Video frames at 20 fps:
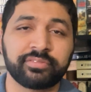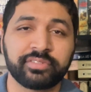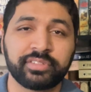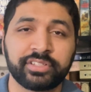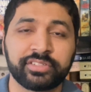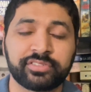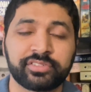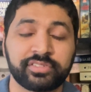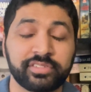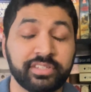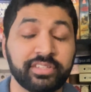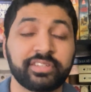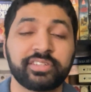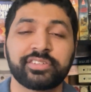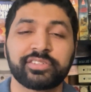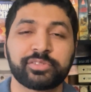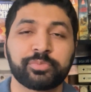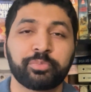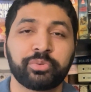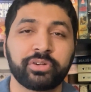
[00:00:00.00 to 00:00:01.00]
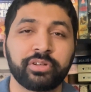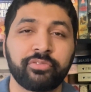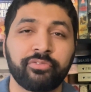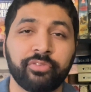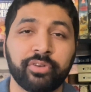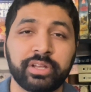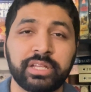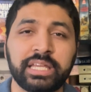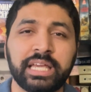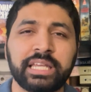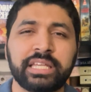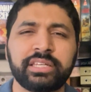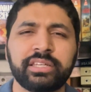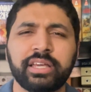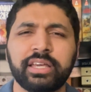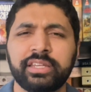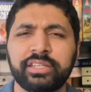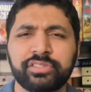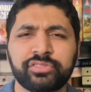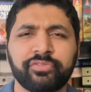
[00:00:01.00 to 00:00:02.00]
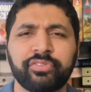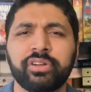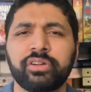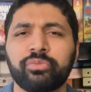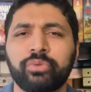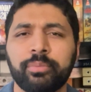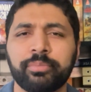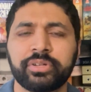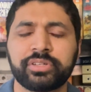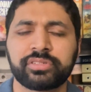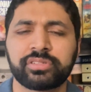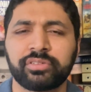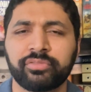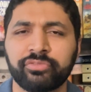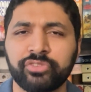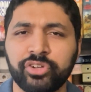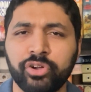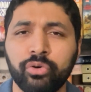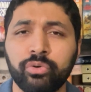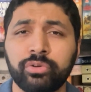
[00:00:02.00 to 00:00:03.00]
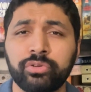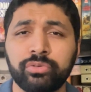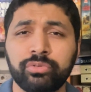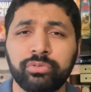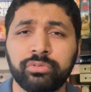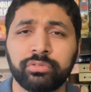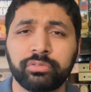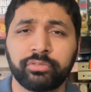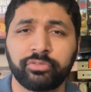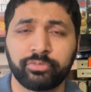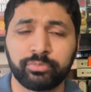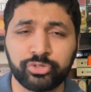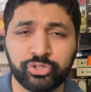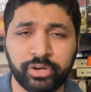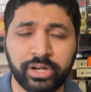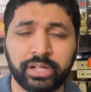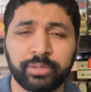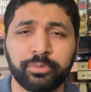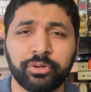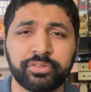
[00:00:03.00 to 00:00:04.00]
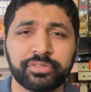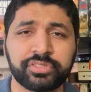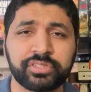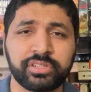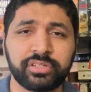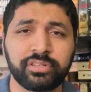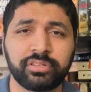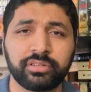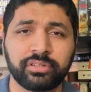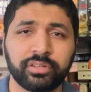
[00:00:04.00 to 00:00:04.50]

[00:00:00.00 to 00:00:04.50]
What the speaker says: It is pretty funny, and he's very reminiscent of Goku from Dragon Ball Z.